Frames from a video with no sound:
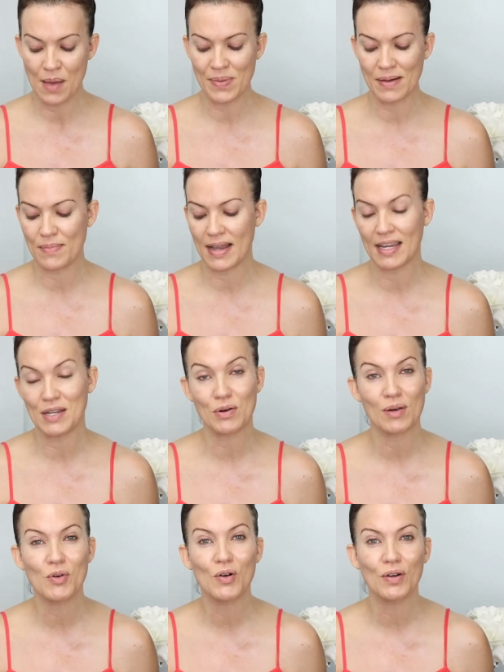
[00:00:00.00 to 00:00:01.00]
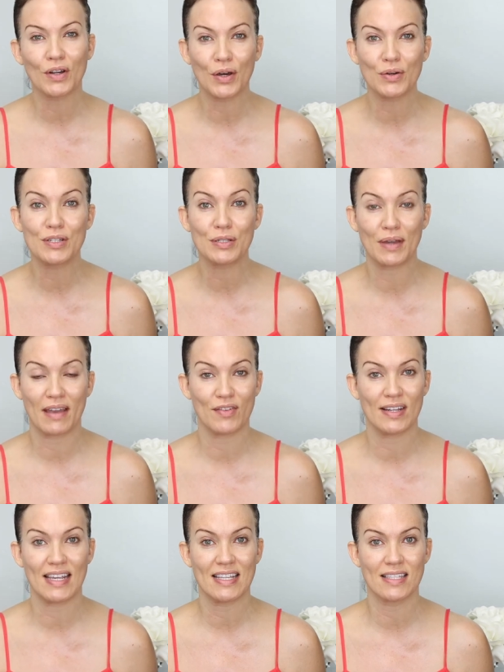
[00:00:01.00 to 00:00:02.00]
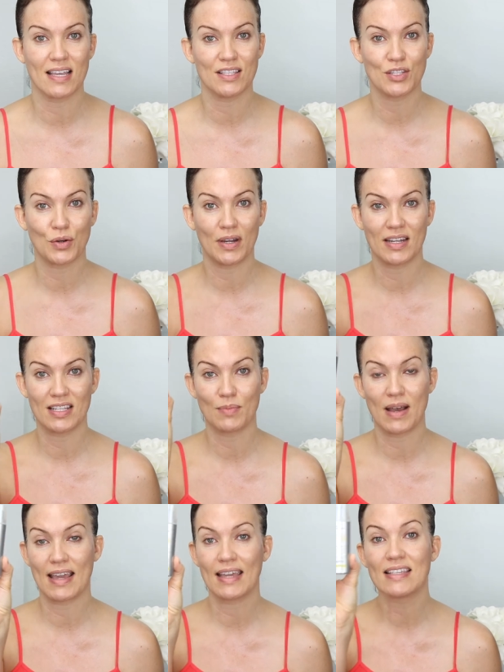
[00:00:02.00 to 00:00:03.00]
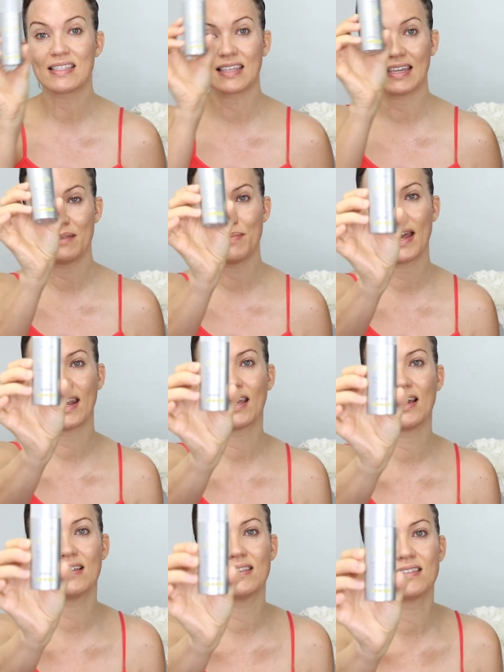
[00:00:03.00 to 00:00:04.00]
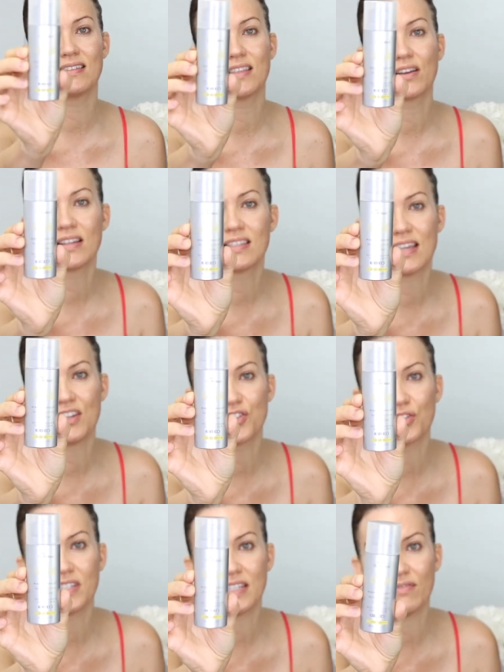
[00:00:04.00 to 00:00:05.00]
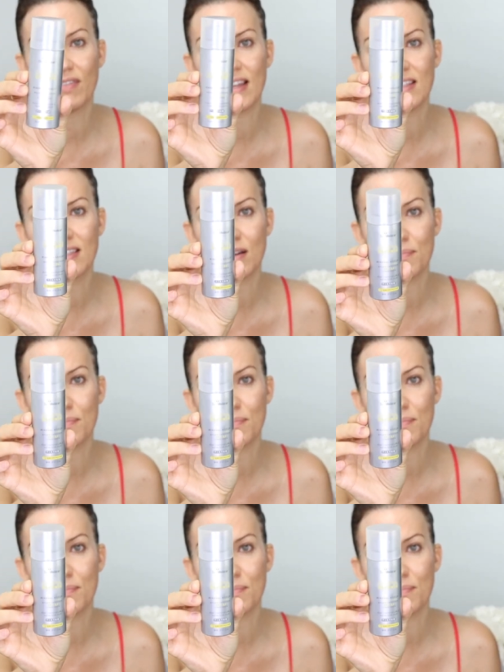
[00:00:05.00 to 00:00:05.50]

But my normal go-to everyday sunscreen is my SkinMedica. This is their Essential Defense, their